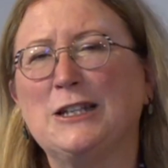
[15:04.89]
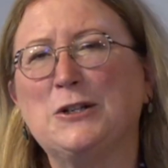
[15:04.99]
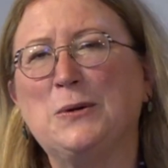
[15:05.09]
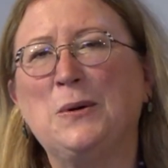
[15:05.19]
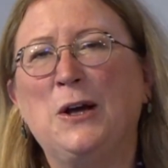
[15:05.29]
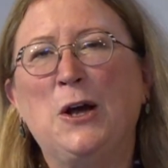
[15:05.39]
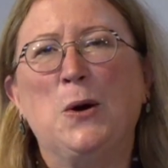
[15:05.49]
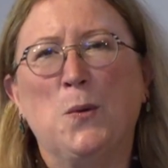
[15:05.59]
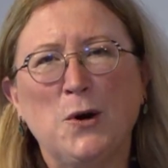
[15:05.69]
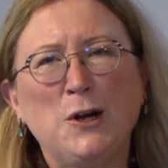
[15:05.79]
So
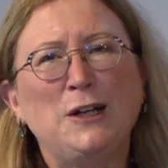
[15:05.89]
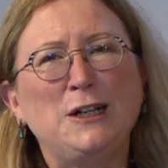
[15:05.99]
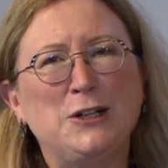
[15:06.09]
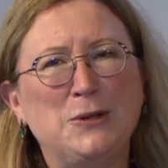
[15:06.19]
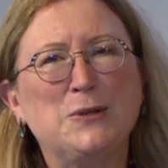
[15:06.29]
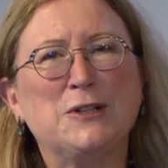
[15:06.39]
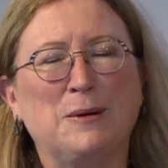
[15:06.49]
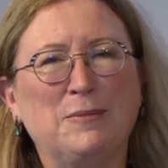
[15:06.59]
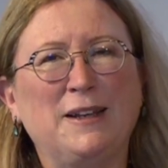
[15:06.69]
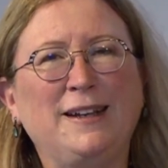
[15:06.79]
we're going to do
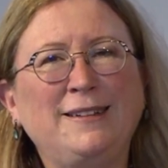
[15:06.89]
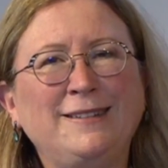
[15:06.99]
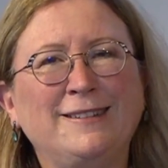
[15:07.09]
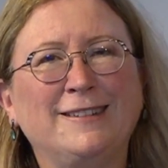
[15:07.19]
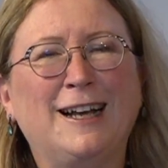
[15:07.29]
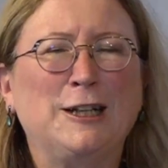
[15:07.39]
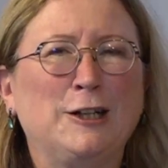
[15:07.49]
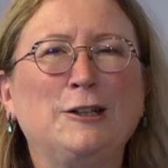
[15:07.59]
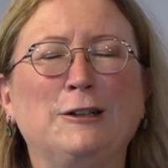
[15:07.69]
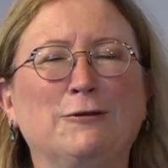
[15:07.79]
something a
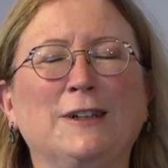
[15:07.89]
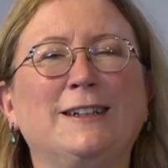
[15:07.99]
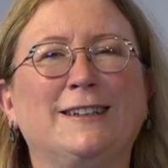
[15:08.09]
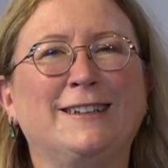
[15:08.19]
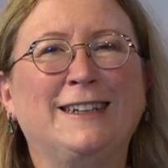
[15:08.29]
little different.